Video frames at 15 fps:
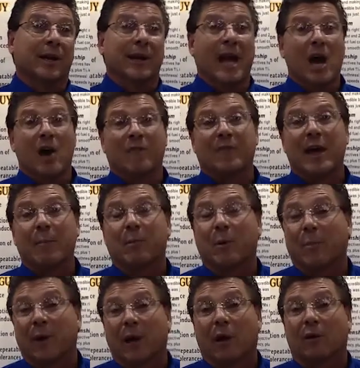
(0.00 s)
Now if that
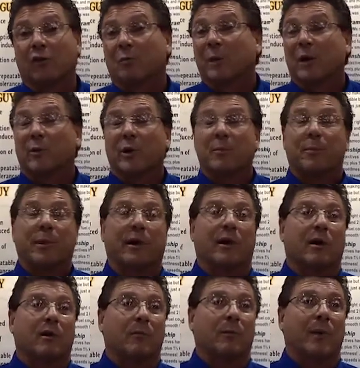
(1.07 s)
propeller has been
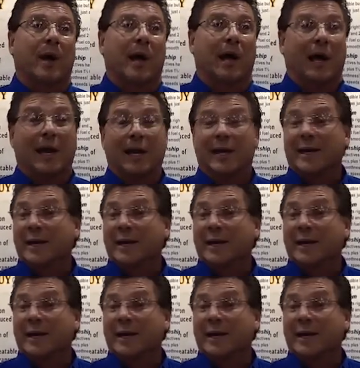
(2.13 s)
repaired by